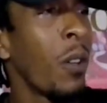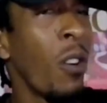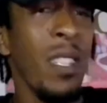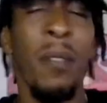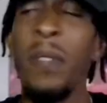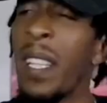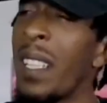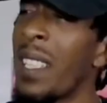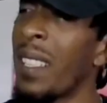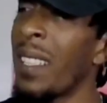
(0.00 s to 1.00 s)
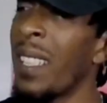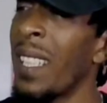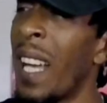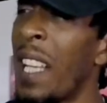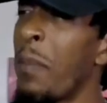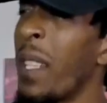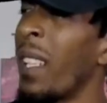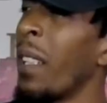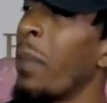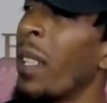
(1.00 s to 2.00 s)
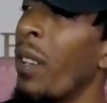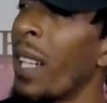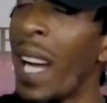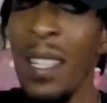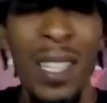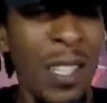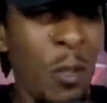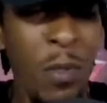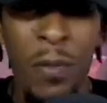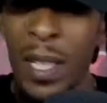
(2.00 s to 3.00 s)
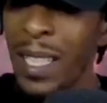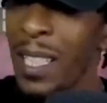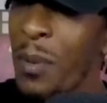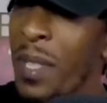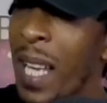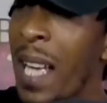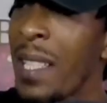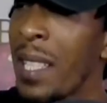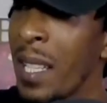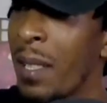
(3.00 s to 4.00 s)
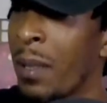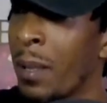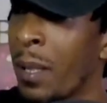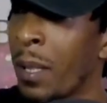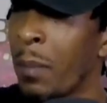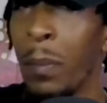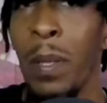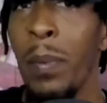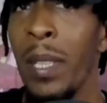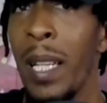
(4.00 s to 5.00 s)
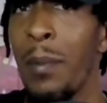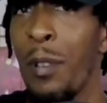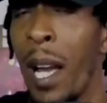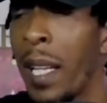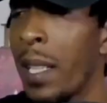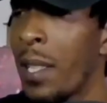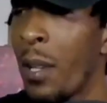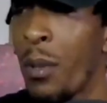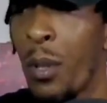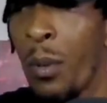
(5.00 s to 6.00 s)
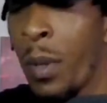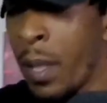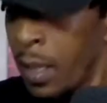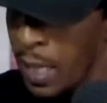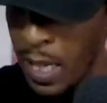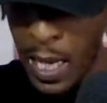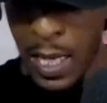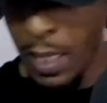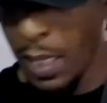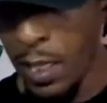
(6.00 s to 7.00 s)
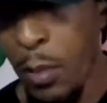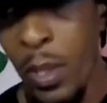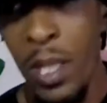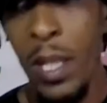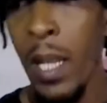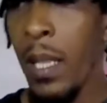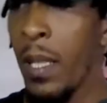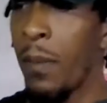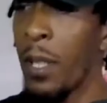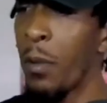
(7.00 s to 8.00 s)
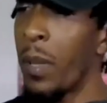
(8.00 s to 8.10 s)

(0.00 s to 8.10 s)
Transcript: Or does it feel as it has been a little bit longer? Actually, this almost feel like this was last year. But people kept dragging this out. So, hey, let's see what he's saying in this video.